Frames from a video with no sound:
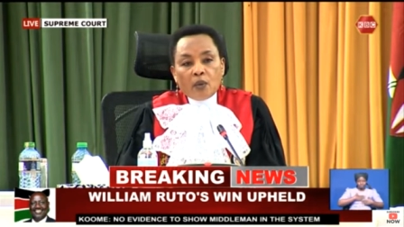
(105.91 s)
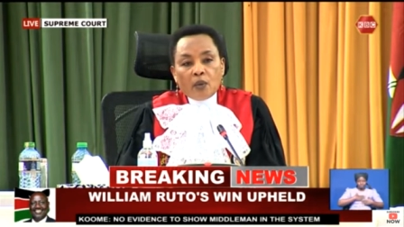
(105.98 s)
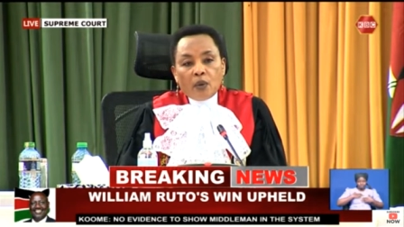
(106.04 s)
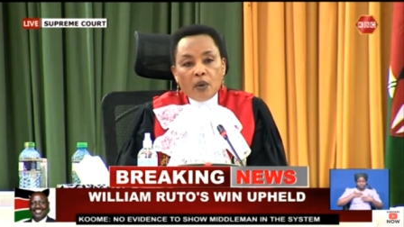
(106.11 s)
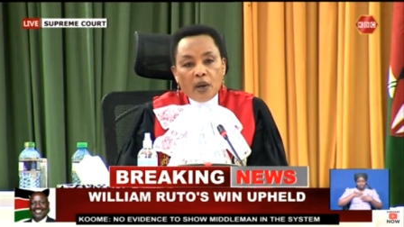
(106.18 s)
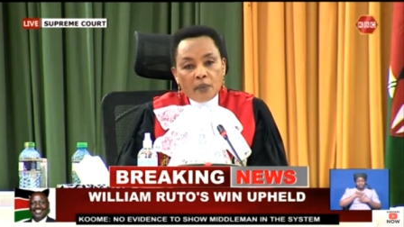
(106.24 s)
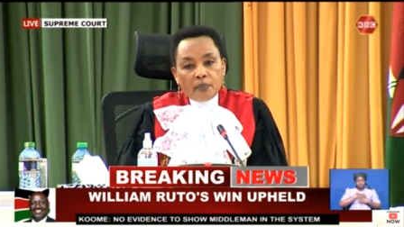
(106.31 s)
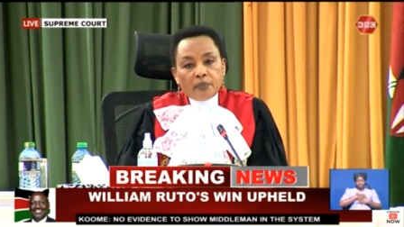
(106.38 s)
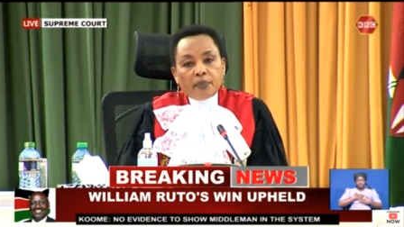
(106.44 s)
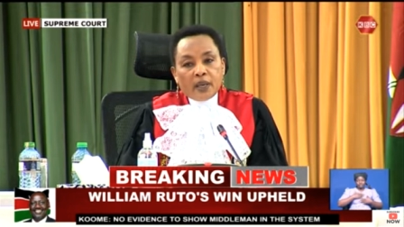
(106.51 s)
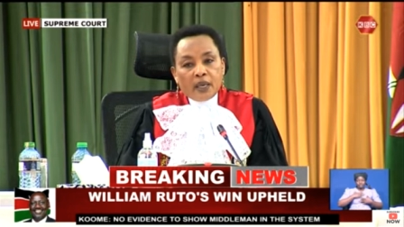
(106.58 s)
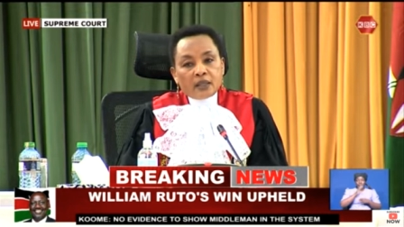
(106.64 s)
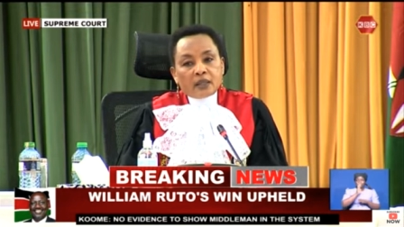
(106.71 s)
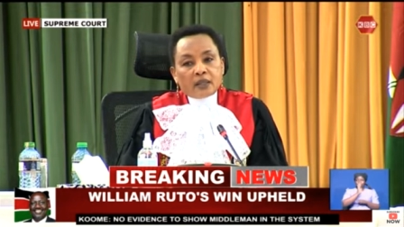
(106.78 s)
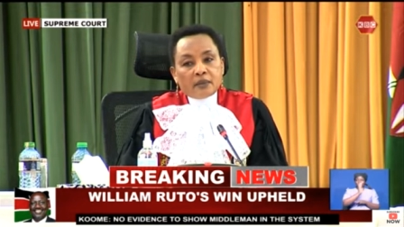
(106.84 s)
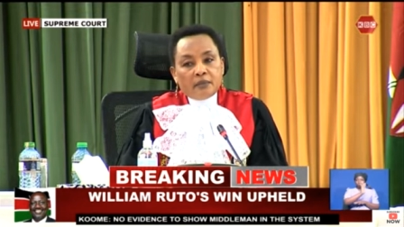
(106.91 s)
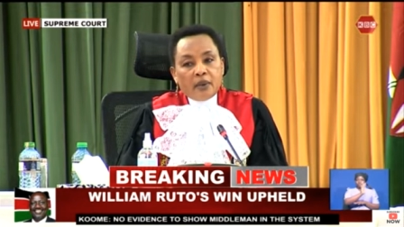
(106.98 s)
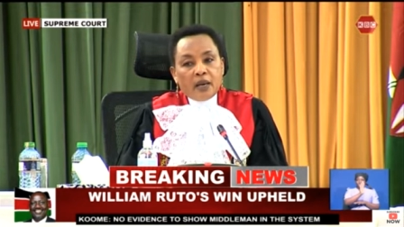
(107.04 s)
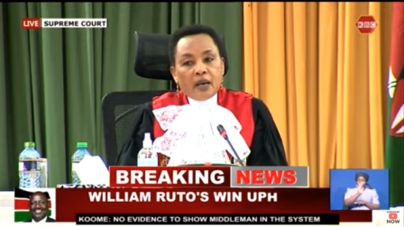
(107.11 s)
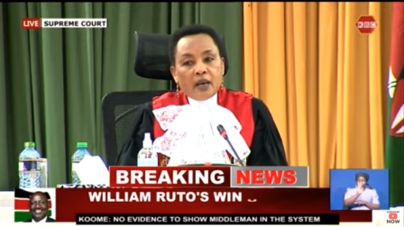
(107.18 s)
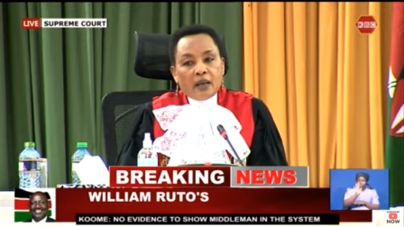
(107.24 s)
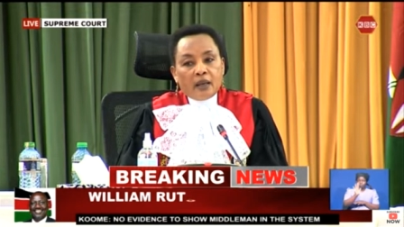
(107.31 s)
We were
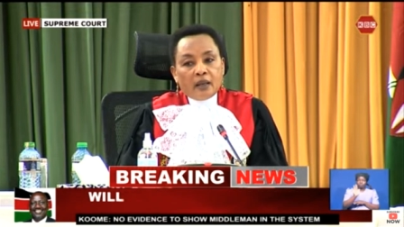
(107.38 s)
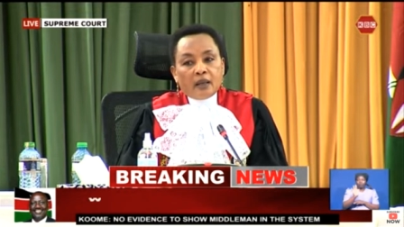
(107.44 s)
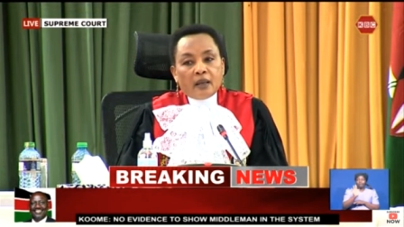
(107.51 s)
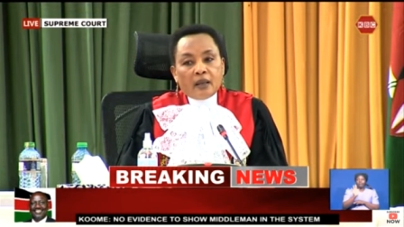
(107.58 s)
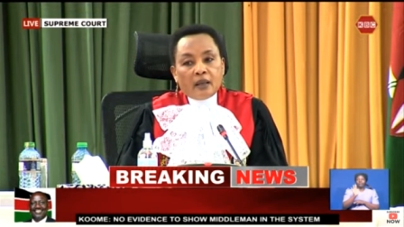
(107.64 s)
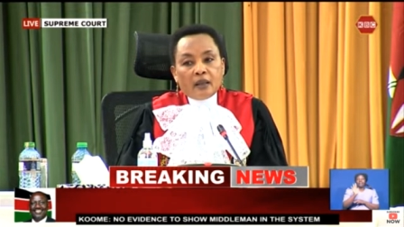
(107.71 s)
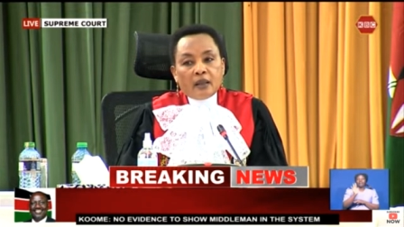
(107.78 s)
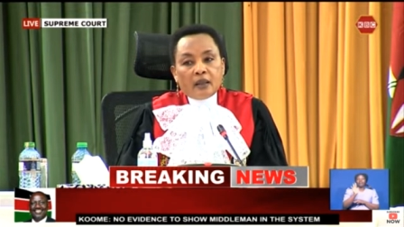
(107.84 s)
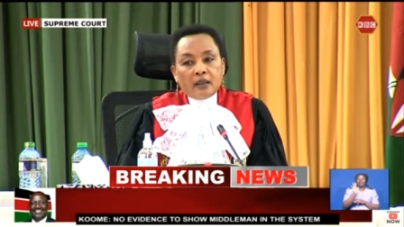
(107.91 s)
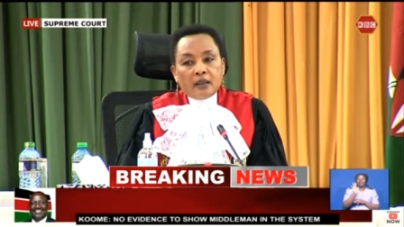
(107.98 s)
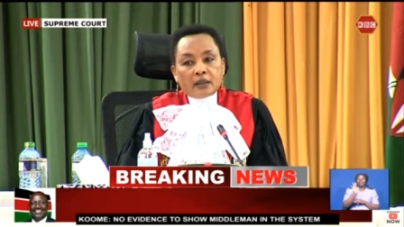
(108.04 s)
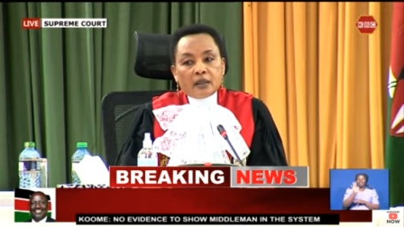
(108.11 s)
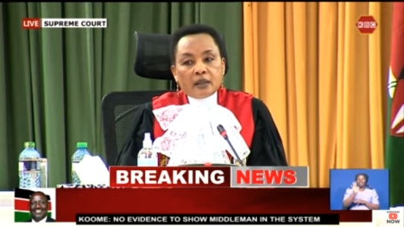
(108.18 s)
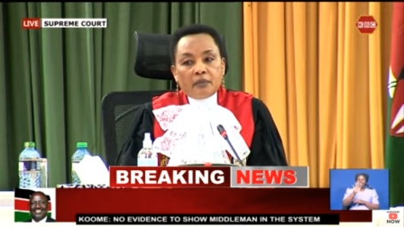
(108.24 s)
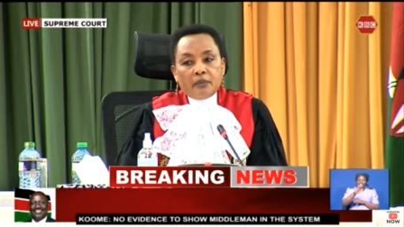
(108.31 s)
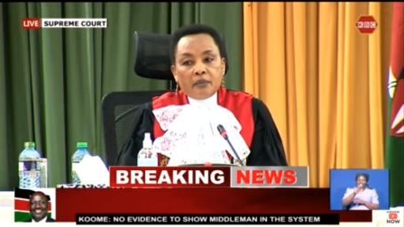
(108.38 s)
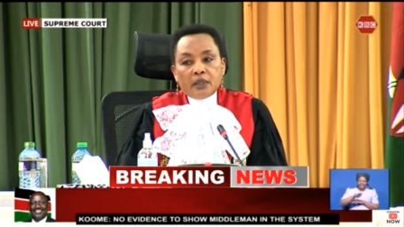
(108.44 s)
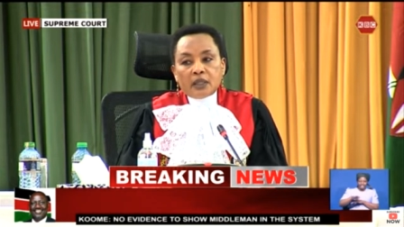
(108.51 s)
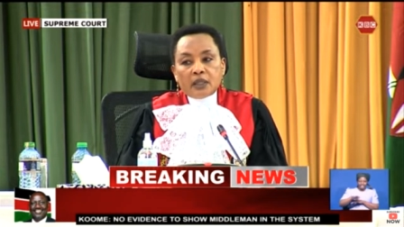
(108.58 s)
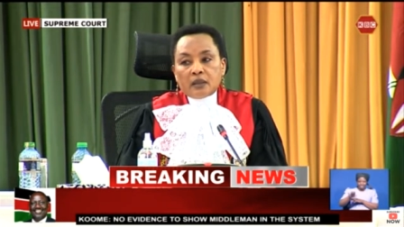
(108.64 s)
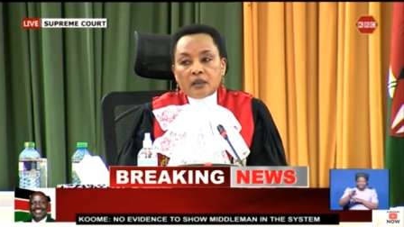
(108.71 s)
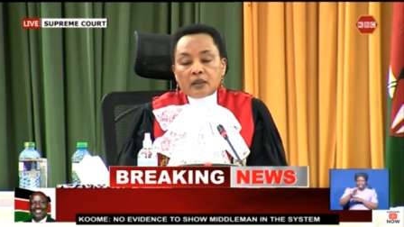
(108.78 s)
impressed by the
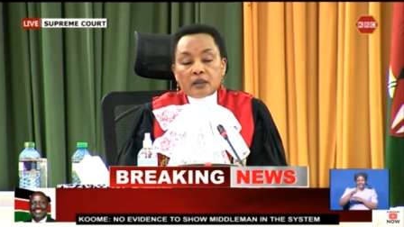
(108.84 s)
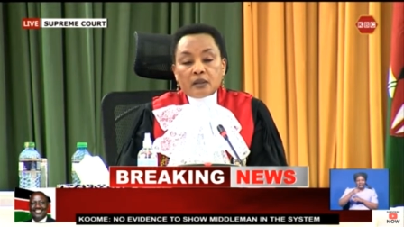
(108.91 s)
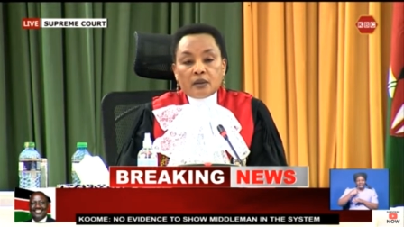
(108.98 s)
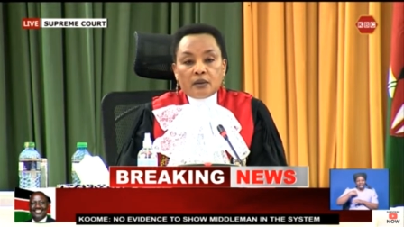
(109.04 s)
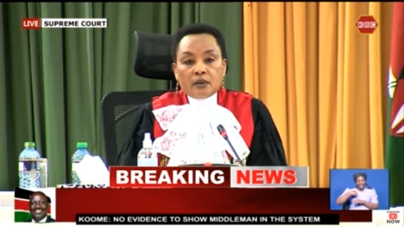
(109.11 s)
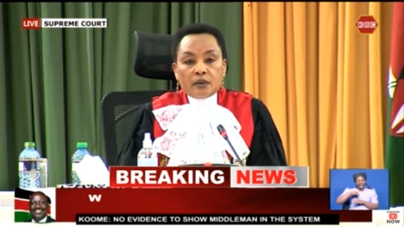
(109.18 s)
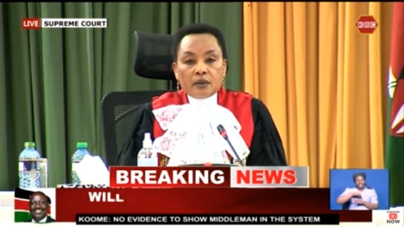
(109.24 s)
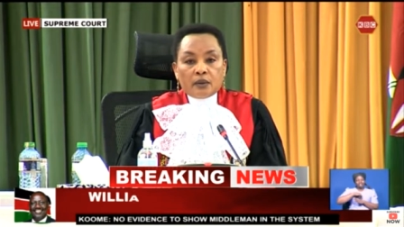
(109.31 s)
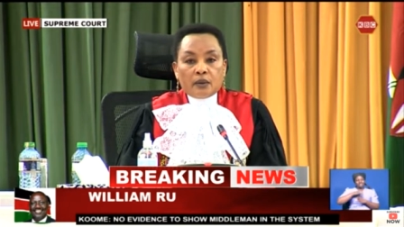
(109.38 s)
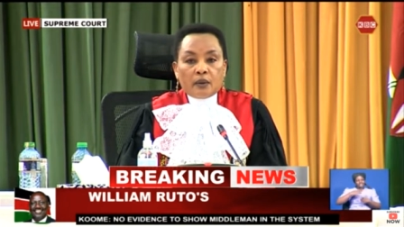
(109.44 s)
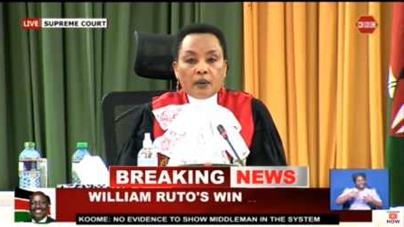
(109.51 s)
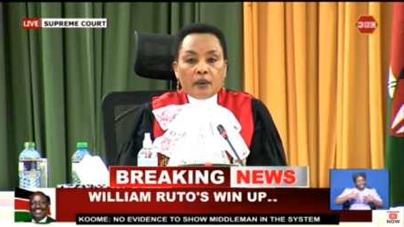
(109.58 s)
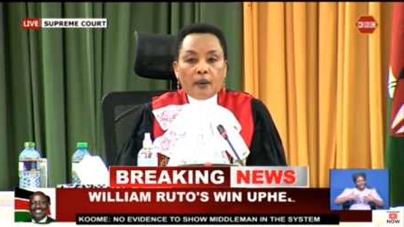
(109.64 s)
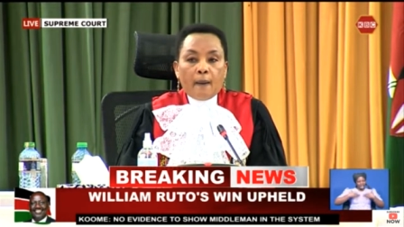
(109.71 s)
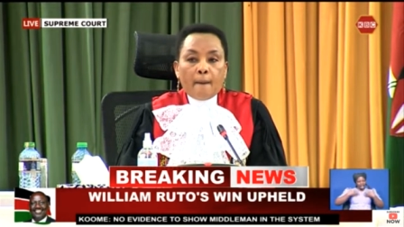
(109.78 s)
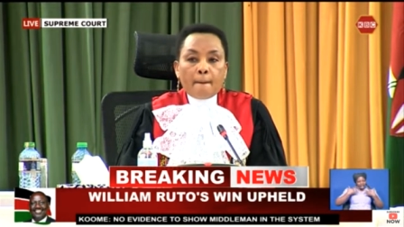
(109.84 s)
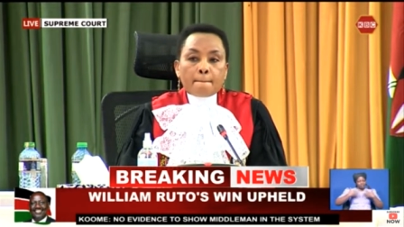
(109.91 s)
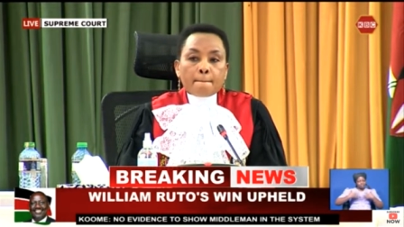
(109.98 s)
submissions you took.